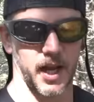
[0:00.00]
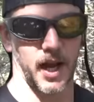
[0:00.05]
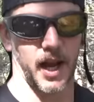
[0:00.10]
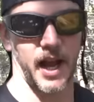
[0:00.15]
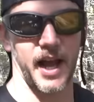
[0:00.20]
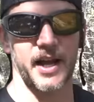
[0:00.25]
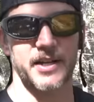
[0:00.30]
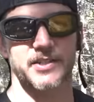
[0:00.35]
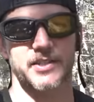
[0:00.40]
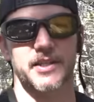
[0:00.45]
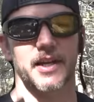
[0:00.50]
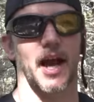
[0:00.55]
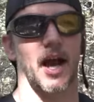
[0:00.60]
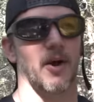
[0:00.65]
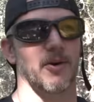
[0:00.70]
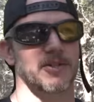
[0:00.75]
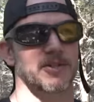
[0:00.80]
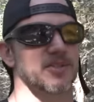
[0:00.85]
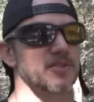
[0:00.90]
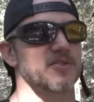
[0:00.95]
I
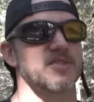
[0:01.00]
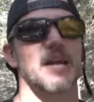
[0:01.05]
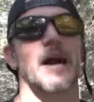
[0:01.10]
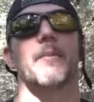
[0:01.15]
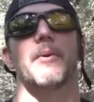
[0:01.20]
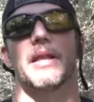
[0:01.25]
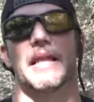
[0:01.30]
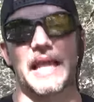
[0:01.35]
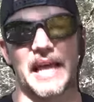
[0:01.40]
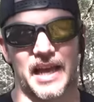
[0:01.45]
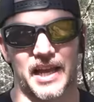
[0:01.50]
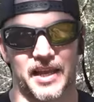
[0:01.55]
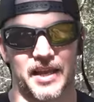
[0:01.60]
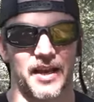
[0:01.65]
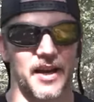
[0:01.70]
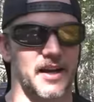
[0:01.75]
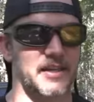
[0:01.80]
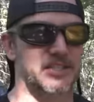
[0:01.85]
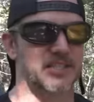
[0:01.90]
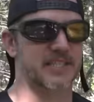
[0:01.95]
always do double leg,
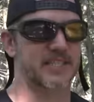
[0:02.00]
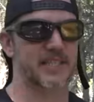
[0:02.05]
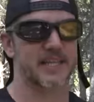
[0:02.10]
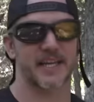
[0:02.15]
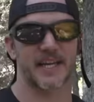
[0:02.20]
just in